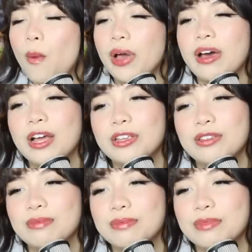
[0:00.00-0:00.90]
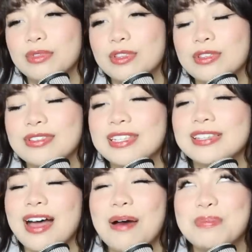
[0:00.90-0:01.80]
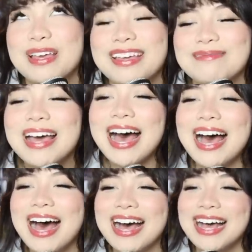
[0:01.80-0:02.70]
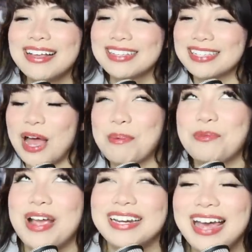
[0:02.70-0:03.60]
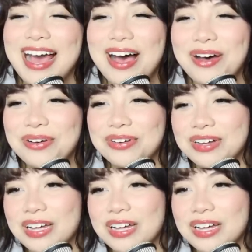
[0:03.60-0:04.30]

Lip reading: Oh my God. Stop it. Stop it right now.